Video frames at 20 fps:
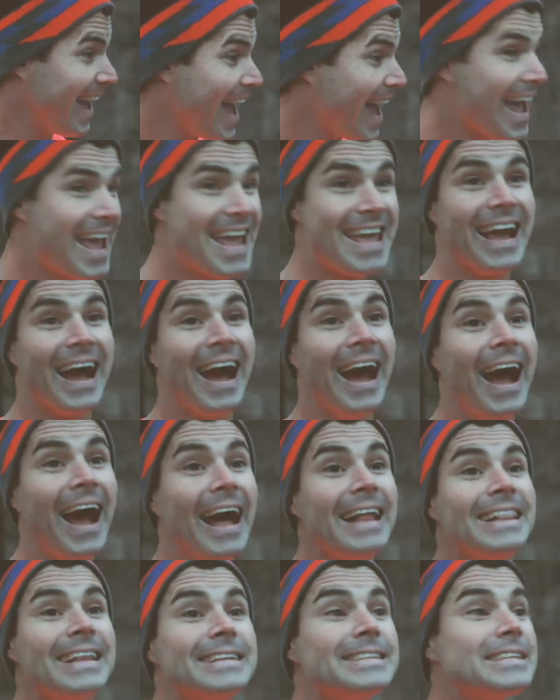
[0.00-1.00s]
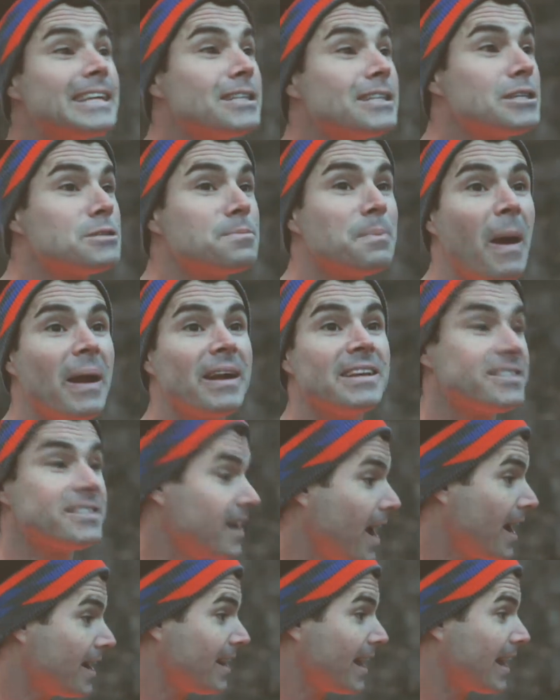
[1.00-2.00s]
Hey! Let's get this party
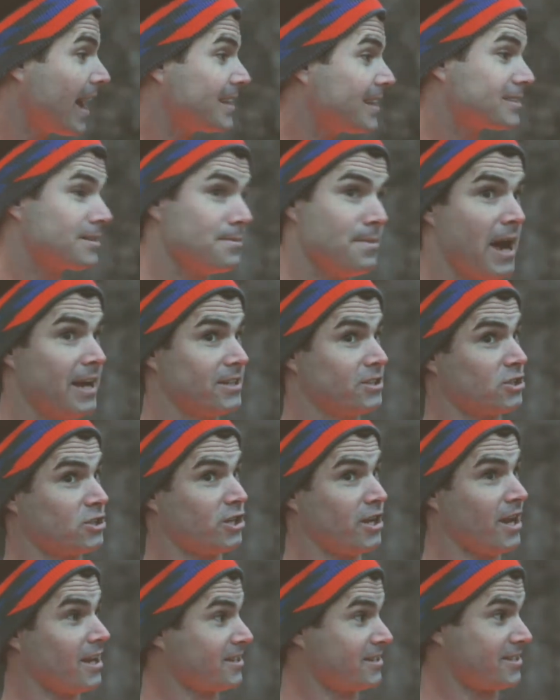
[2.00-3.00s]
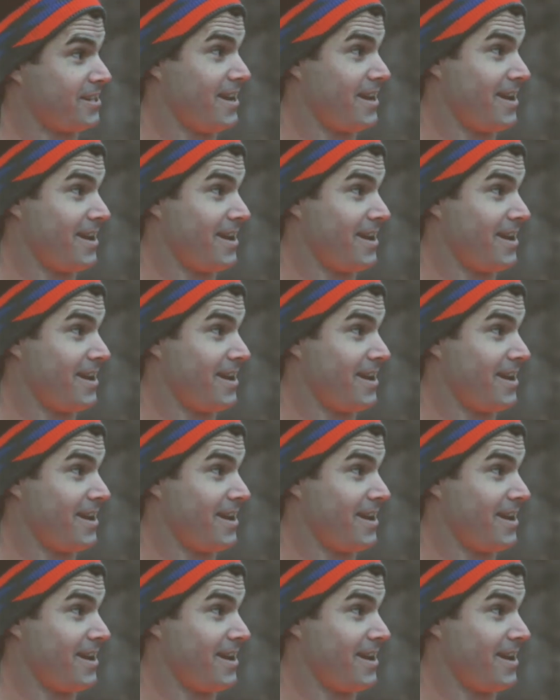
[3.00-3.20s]
started! I got some hot chicks